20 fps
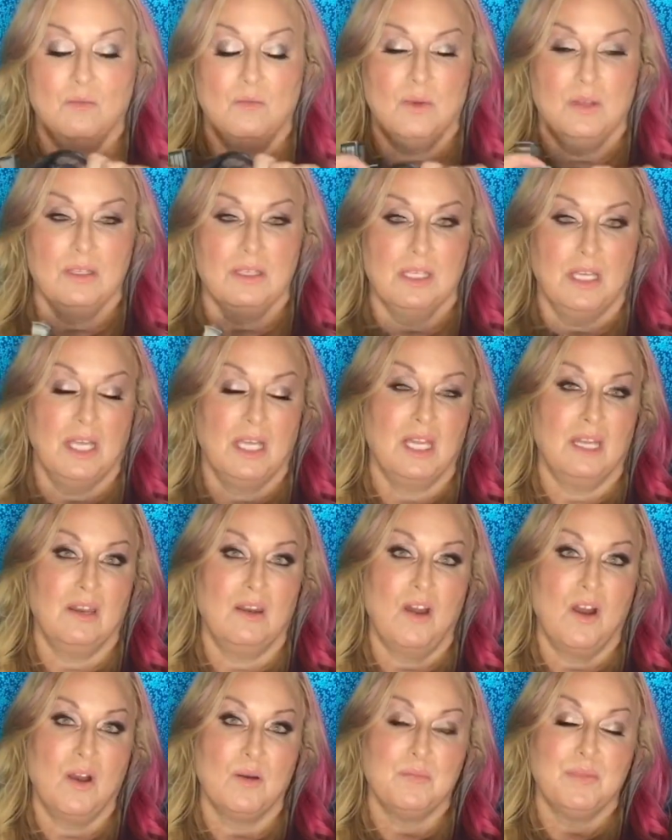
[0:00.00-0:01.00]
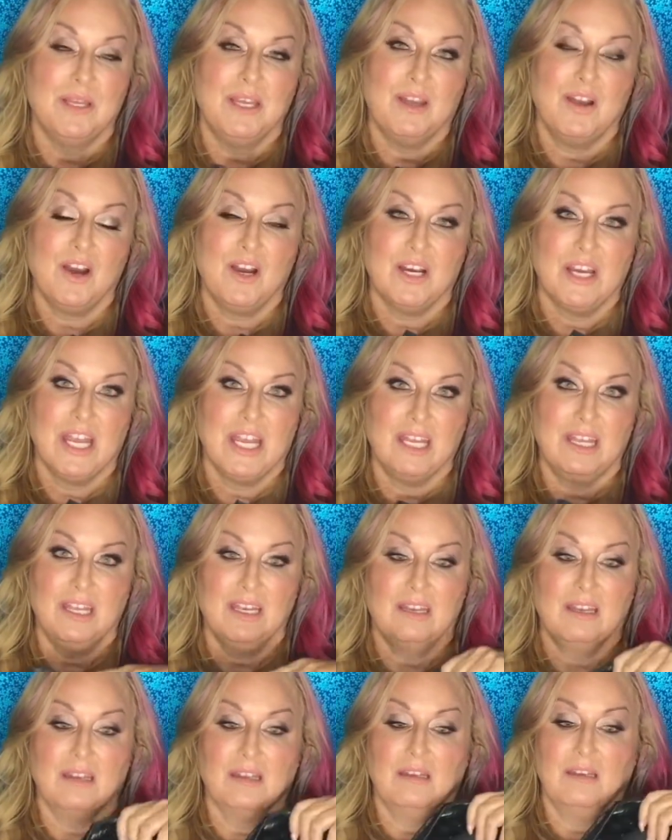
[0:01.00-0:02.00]
was in our PR
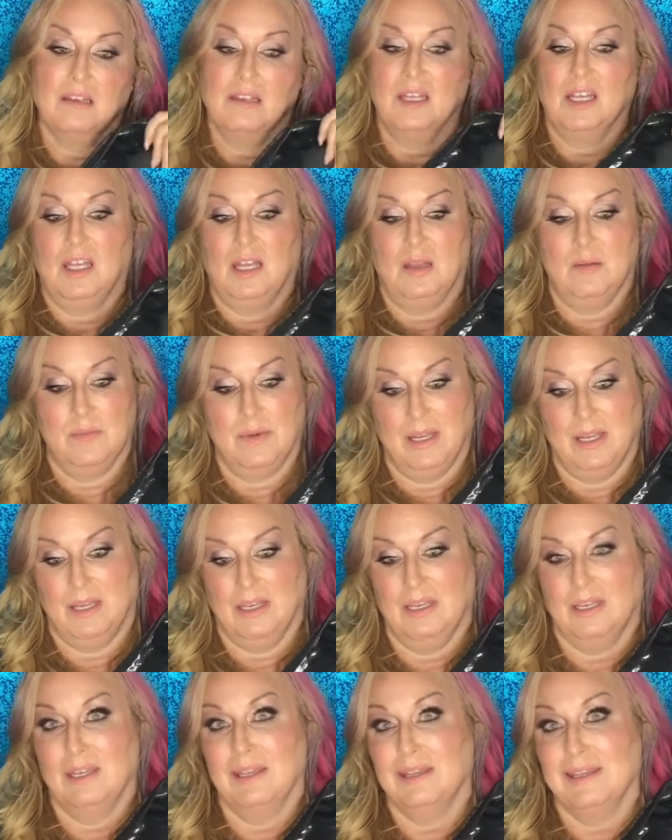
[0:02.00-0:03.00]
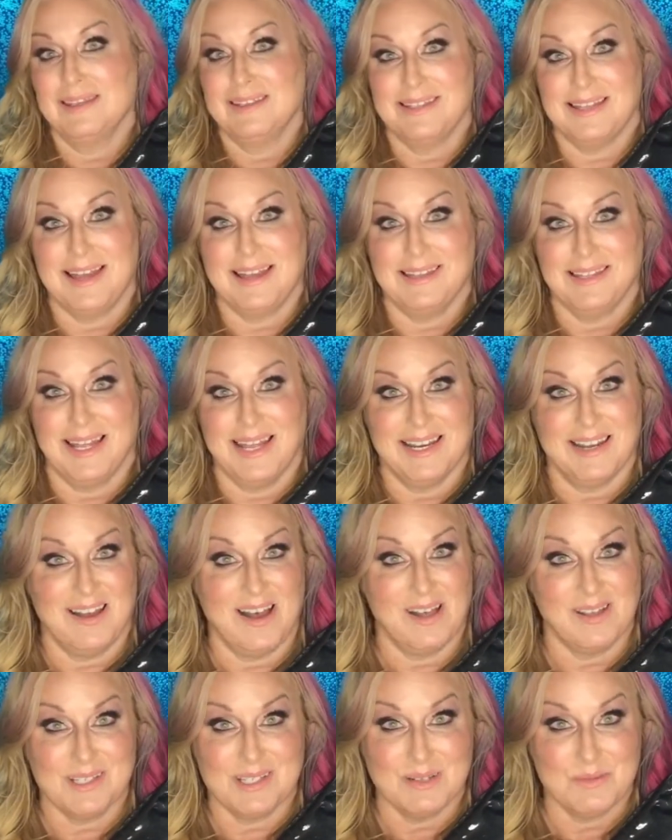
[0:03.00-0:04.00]
kit. I mean, is that not
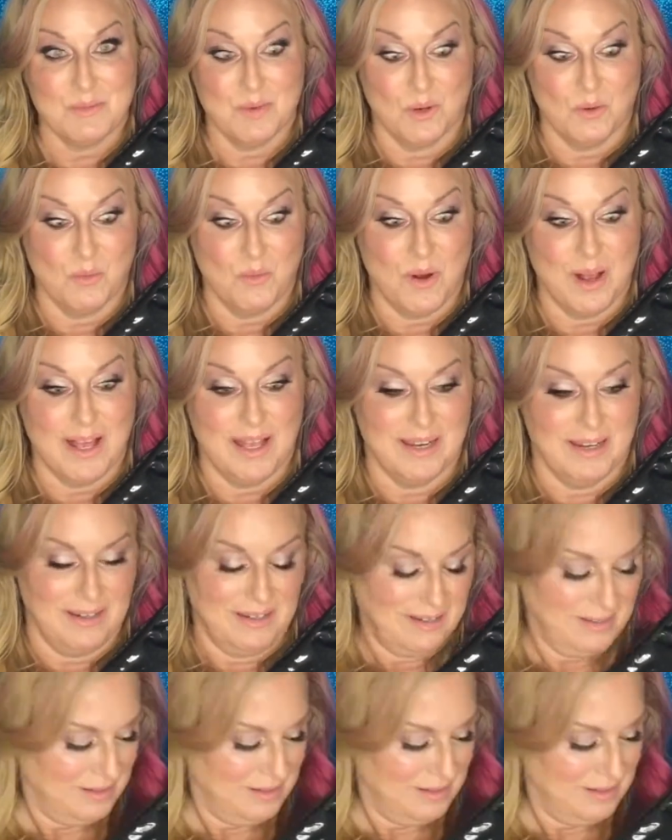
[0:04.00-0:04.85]
awesome or what?